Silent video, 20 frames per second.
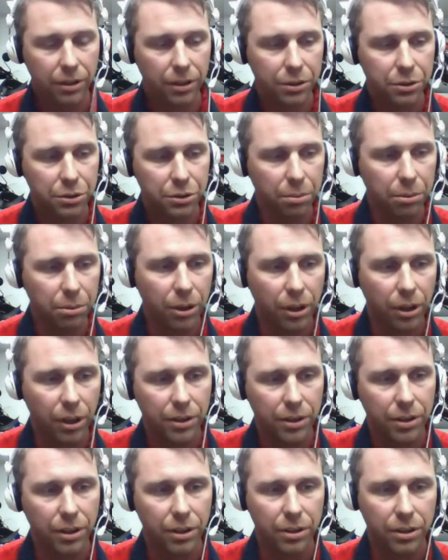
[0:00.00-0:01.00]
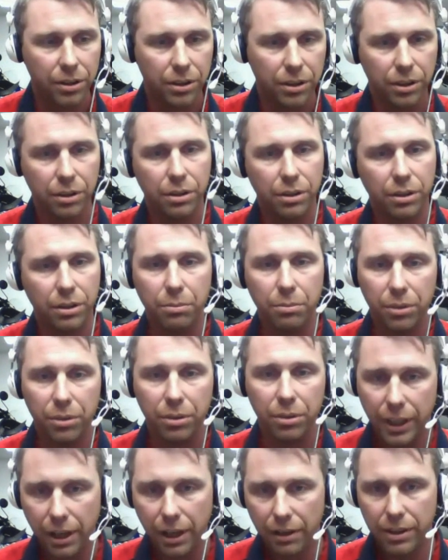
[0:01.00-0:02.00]
the Super Hawk there, you need to
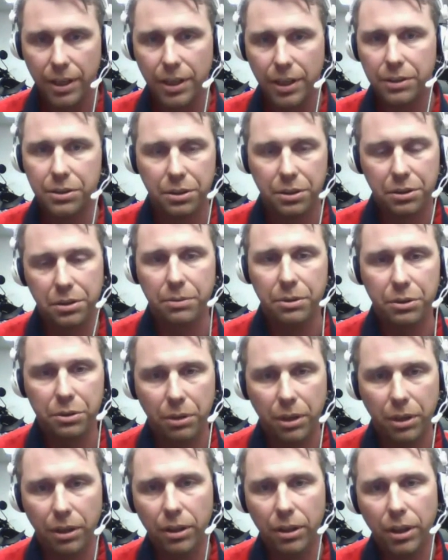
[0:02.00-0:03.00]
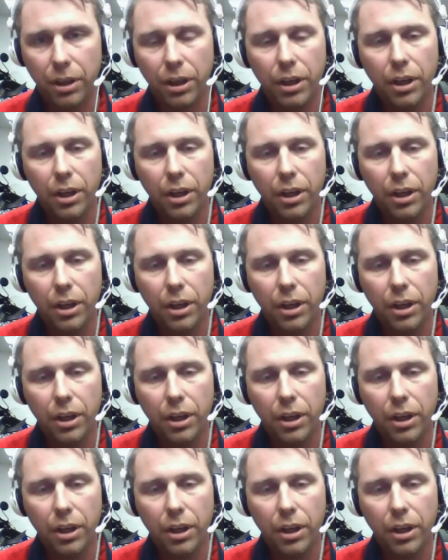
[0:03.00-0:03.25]
bleed out that system as well.